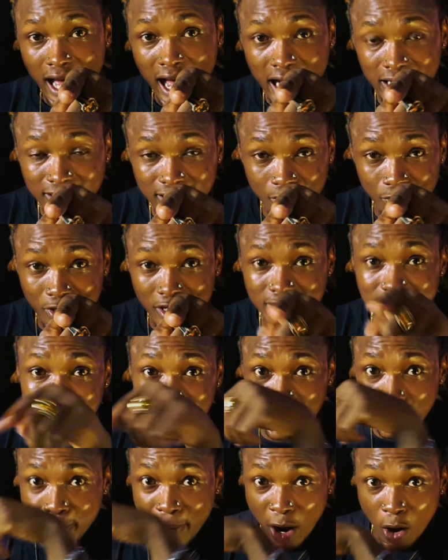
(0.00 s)
I tell them I
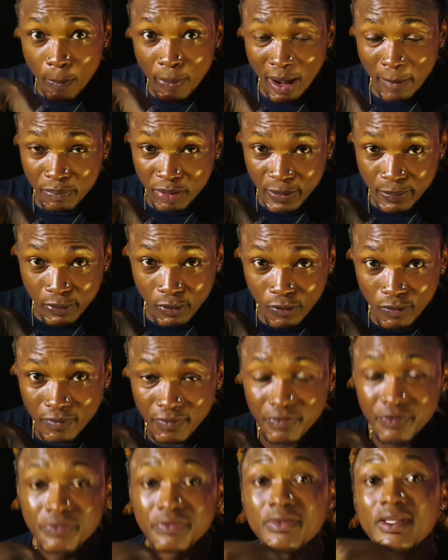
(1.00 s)
say the pauper people,
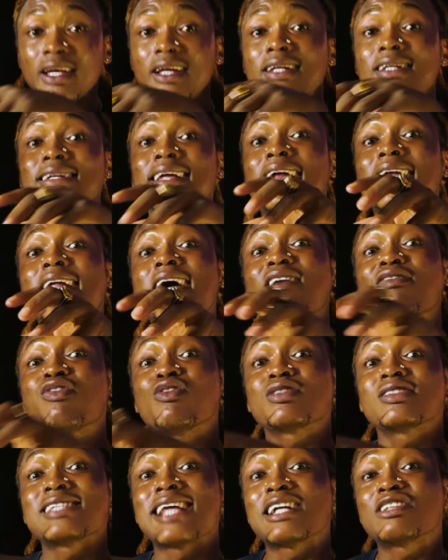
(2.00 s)
they look
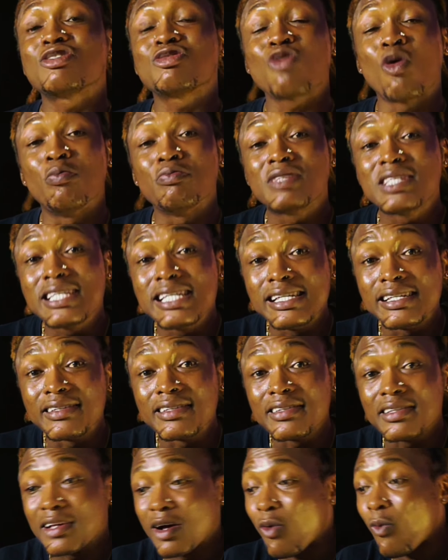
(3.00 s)
for start something.
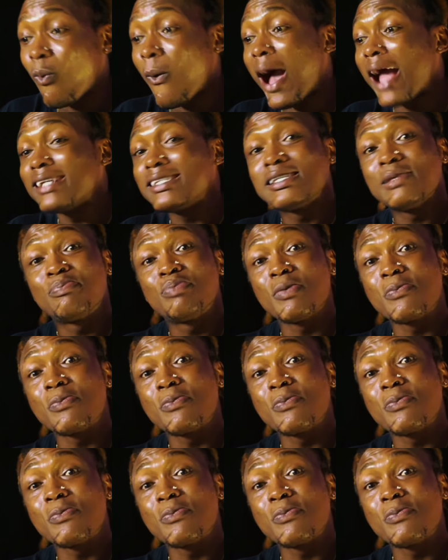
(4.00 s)
Why is the